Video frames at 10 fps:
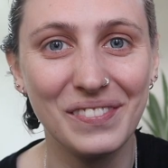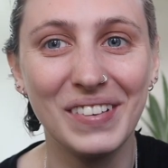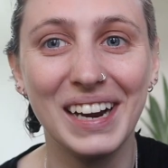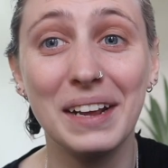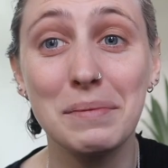
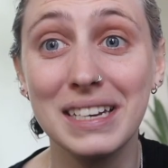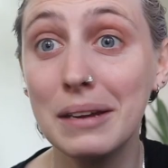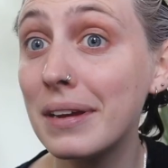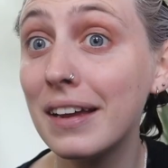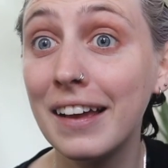My name is
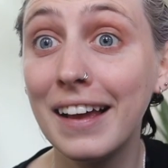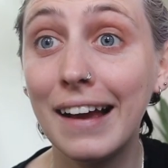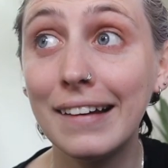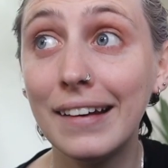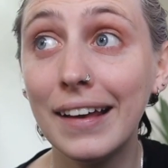Emma
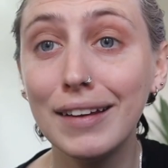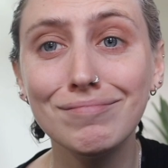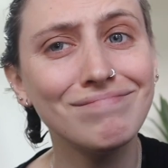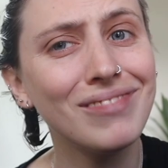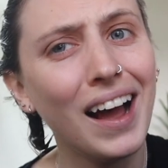and today
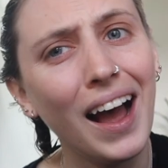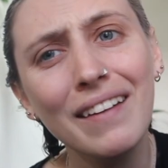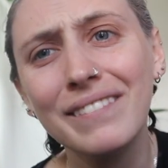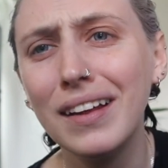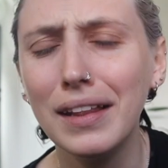
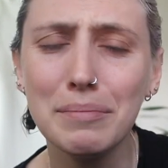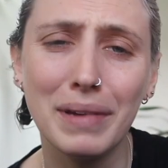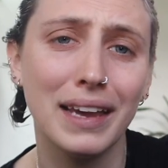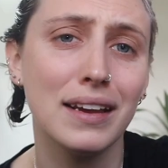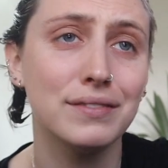I felt like
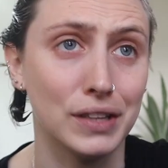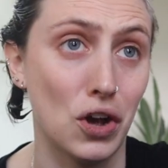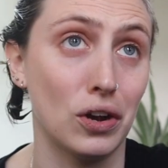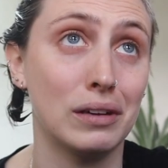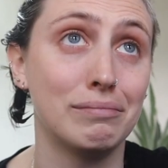making a
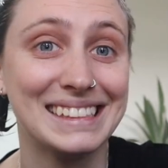vlog.